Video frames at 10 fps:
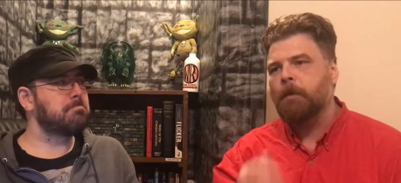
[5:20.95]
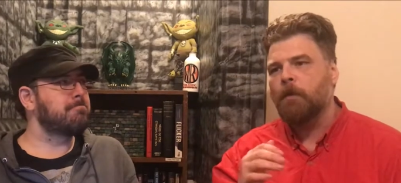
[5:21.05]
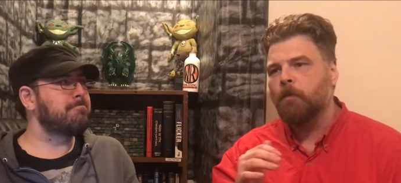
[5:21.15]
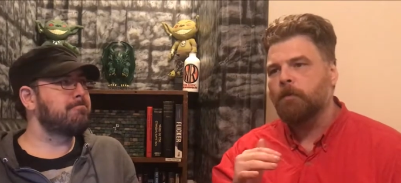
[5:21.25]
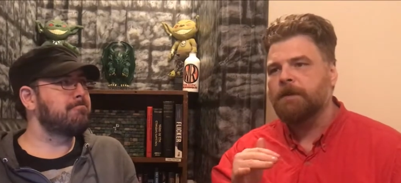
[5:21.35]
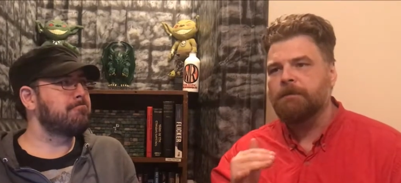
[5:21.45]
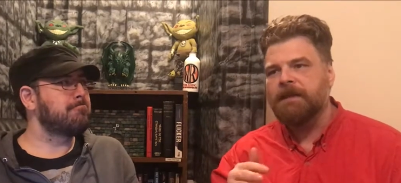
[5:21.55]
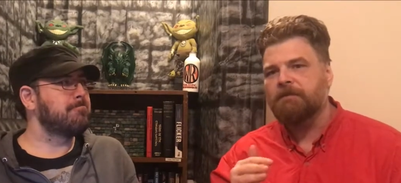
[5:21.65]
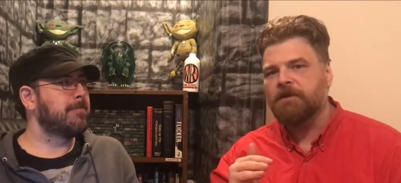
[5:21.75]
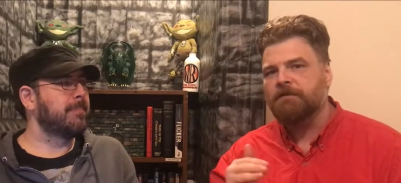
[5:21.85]
Speaker 1: But to
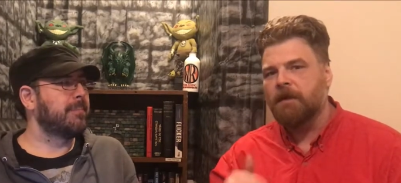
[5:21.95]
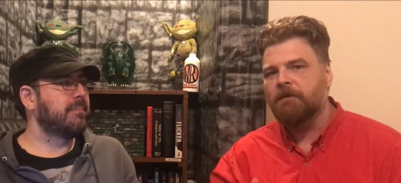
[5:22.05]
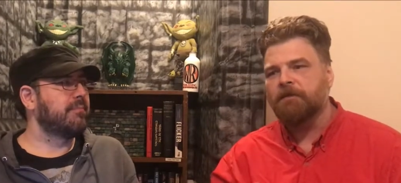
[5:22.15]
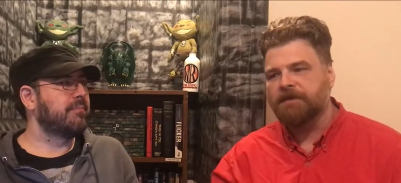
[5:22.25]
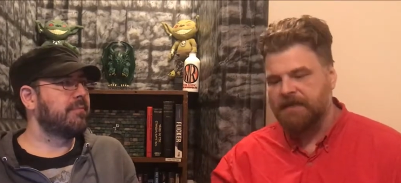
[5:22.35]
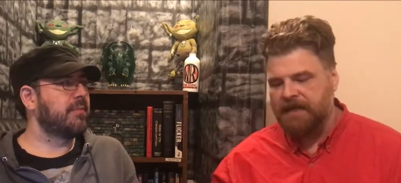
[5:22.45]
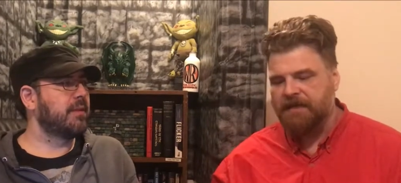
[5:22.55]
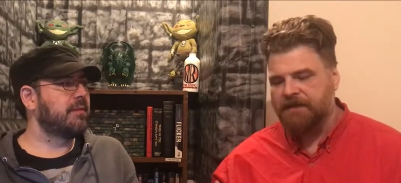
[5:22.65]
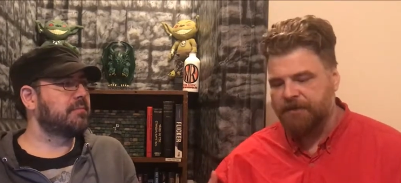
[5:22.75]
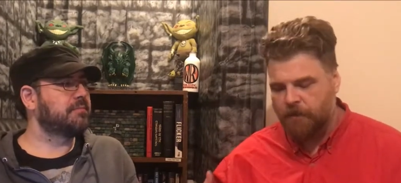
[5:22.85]
me, the most memorable
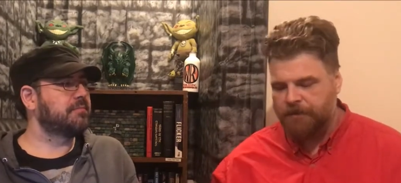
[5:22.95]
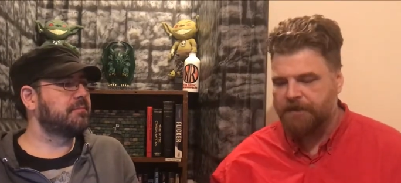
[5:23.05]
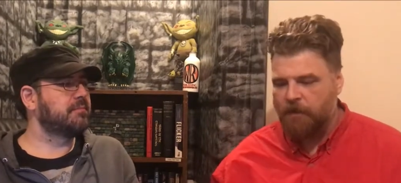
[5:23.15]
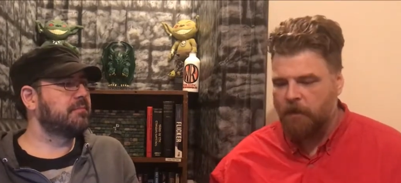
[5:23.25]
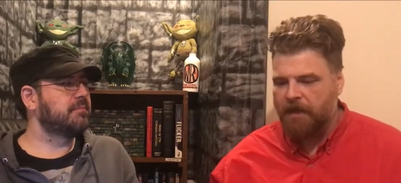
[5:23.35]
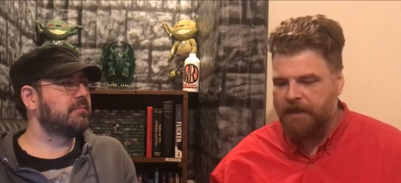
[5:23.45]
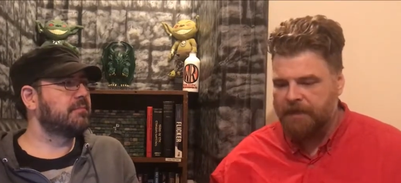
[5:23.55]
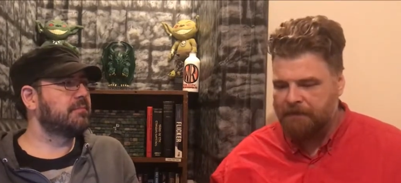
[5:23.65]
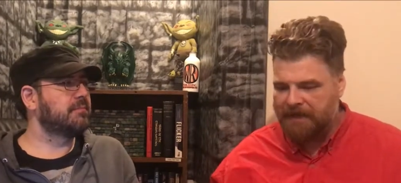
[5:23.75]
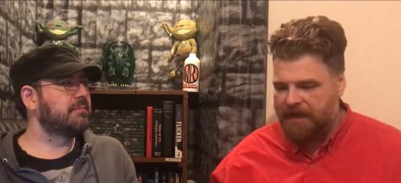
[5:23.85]
scene in the short
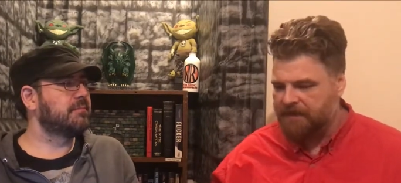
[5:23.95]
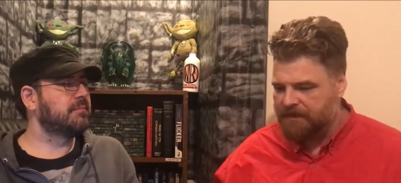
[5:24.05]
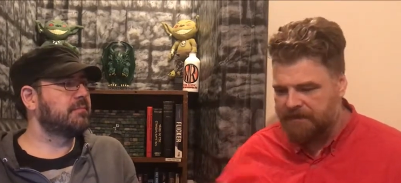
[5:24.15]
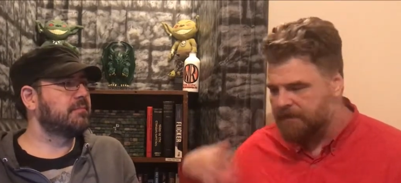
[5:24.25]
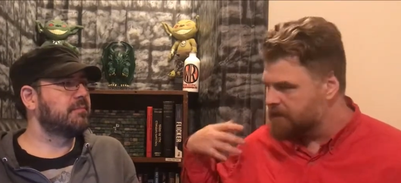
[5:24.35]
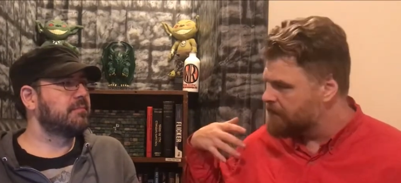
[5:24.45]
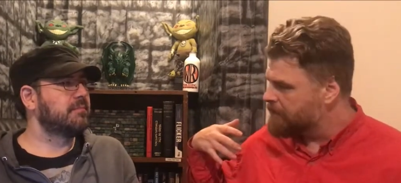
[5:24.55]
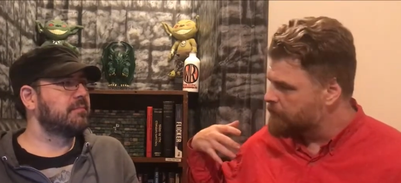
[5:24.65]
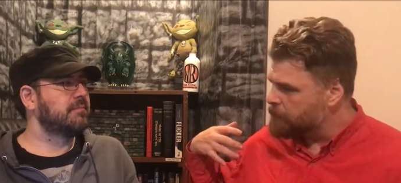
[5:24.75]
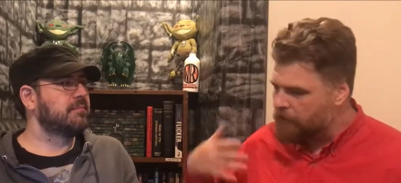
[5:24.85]
story begins,
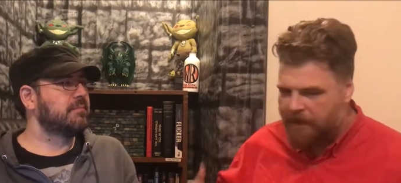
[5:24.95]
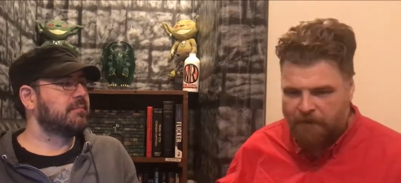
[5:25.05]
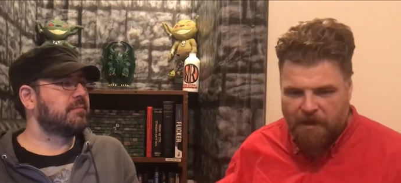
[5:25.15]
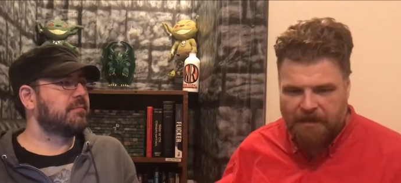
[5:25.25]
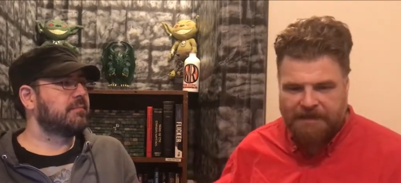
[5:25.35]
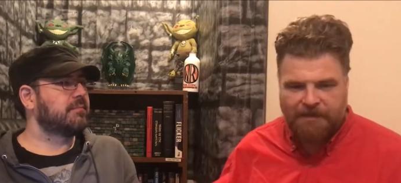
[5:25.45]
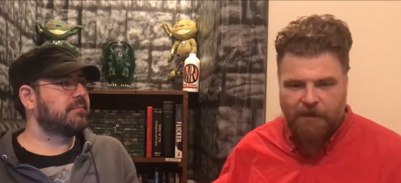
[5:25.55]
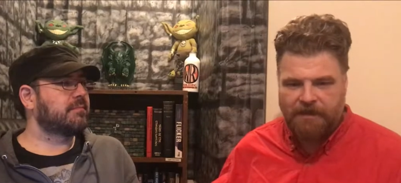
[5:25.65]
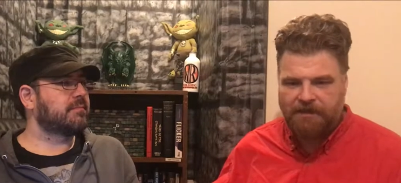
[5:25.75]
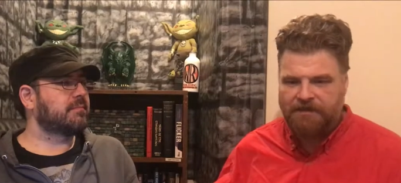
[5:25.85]
Johnny Mnemonic is
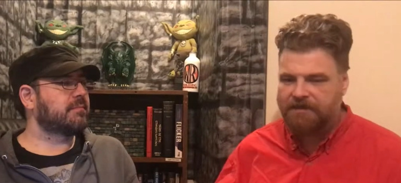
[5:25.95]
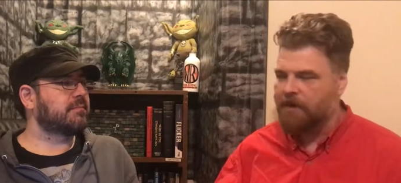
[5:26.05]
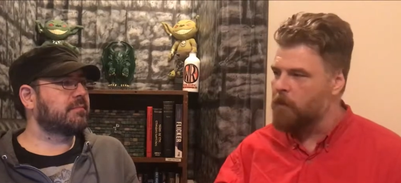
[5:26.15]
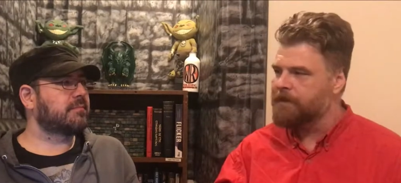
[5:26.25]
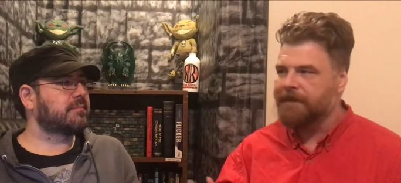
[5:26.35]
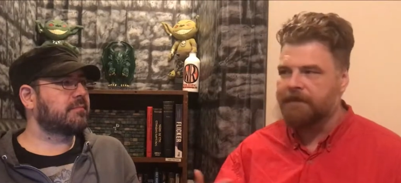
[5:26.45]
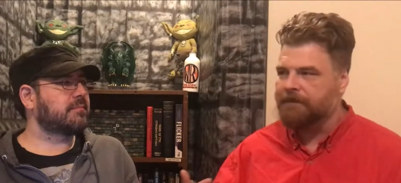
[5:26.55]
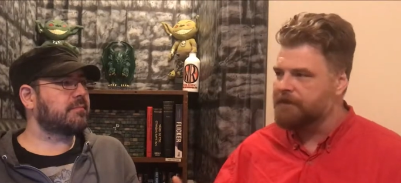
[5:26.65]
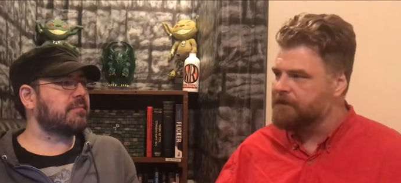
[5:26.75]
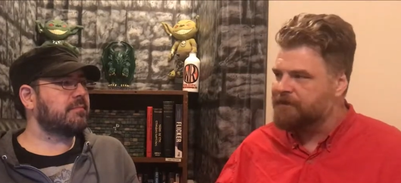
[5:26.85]
going to this
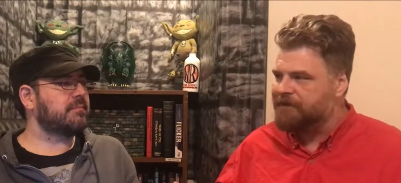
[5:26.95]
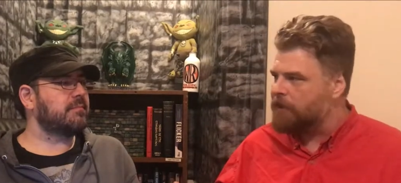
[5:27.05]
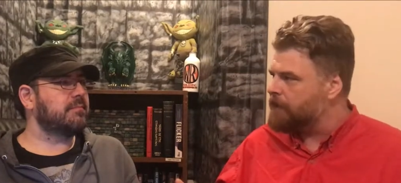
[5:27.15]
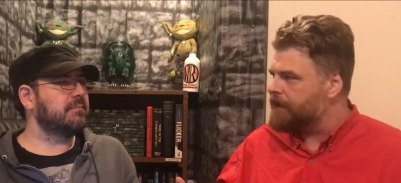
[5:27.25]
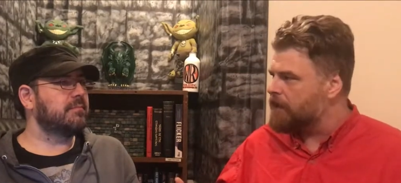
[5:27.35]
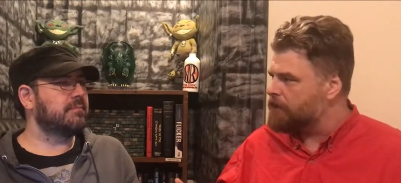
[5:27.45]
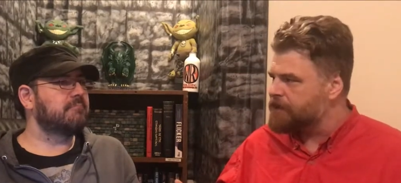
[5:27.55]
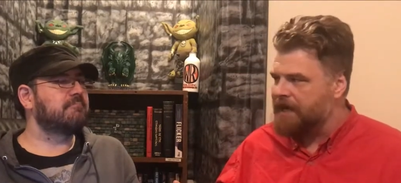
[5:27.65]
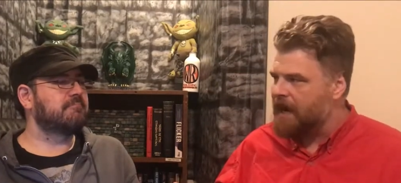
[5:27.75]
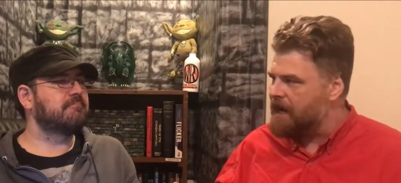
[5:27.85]
hotel in Tokyo,
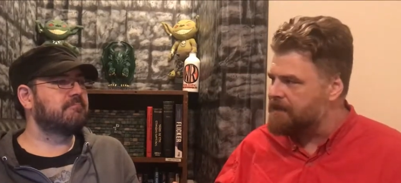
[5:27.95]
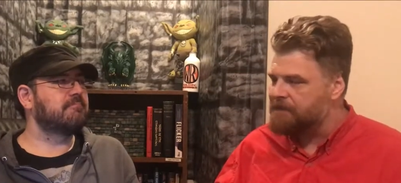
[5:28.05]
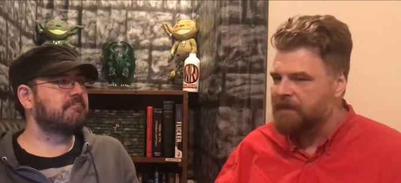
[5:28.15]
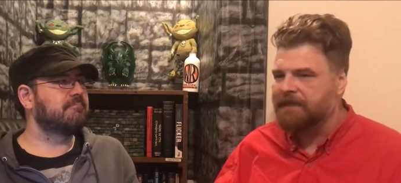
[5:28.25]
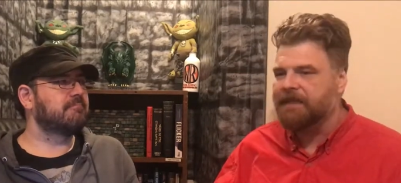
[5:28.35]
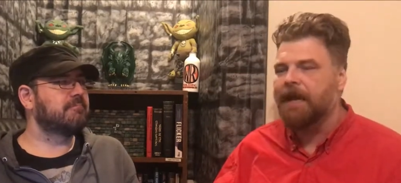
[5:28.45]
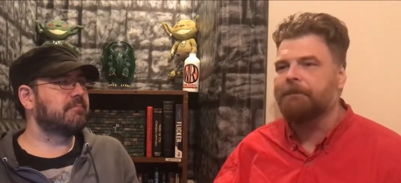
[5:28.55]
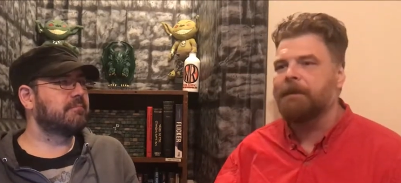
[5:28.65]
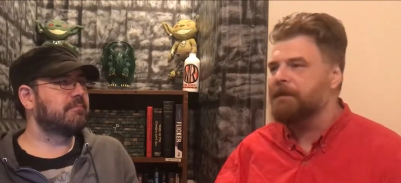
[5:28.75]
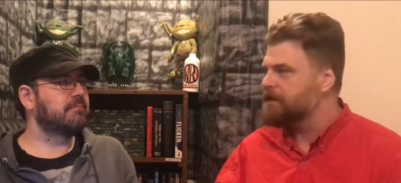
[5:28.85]
Shanghai, something like
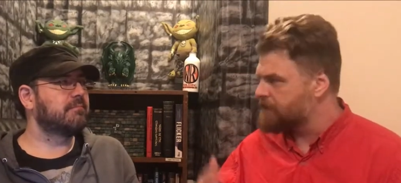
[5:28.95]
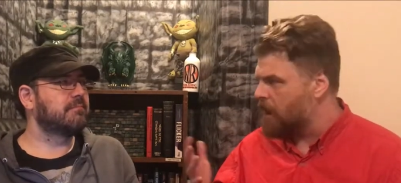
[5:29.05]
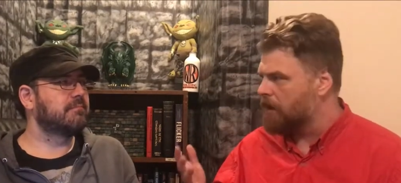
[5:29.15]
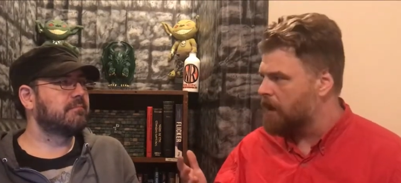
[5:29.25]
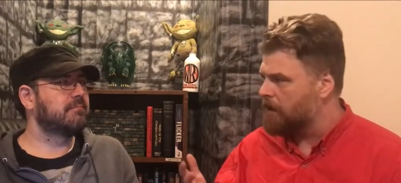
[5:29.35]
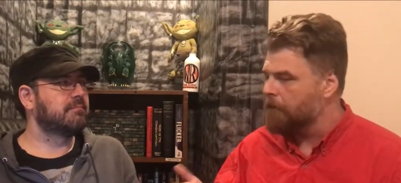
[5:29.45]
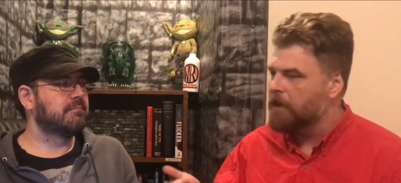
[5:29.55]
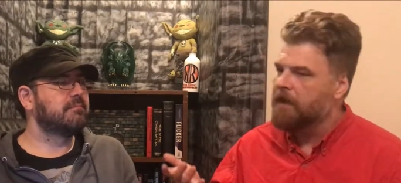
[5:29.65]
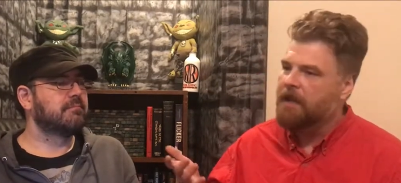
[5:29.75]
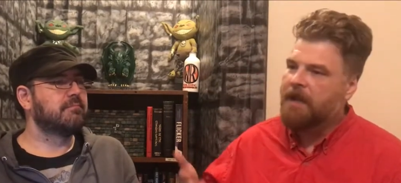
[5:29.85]
that. Maybe it's Hong Kong.
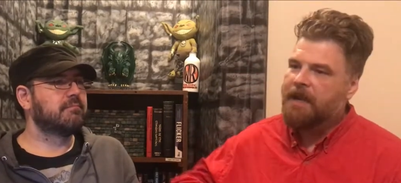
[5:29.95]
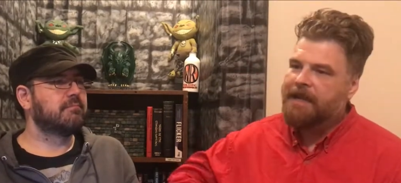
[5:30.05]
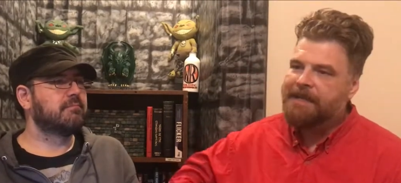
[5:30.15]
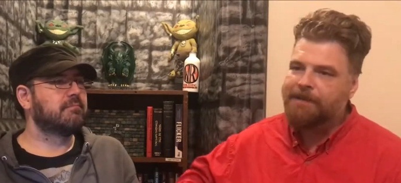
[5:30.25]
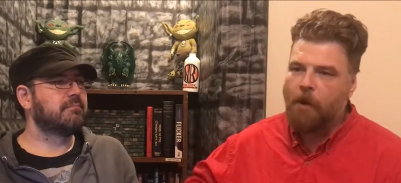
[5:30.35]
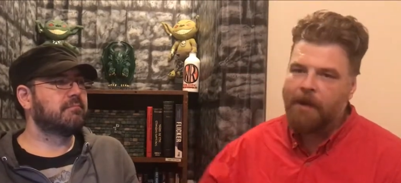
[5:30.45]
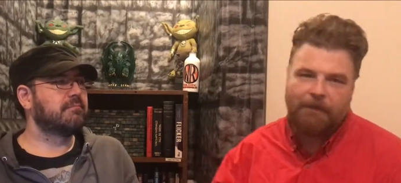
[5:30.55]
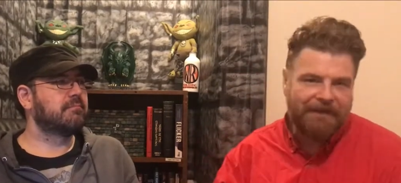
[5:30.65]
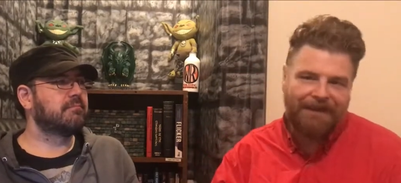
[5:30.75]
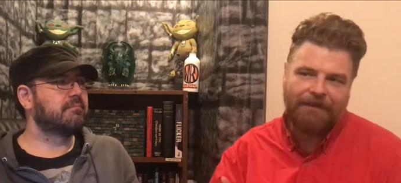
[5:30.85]
He's going up